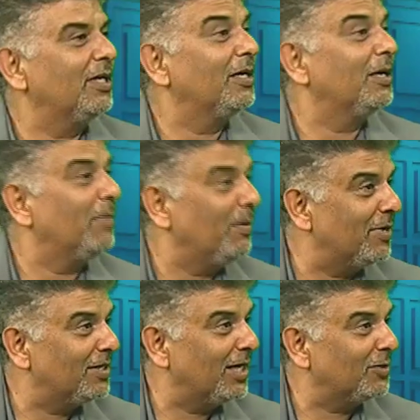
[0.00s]
we didn't
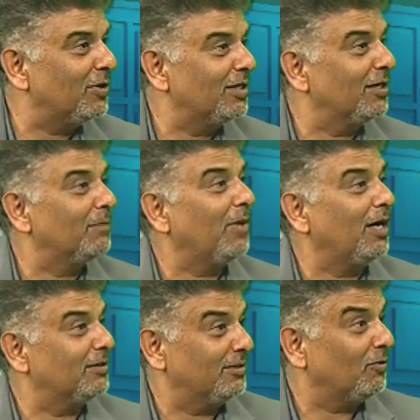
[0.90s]
remember that 23rd
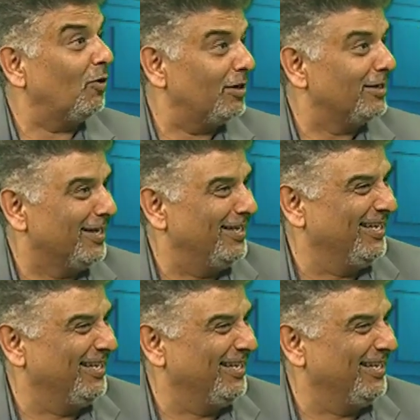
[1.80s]
March is holiday.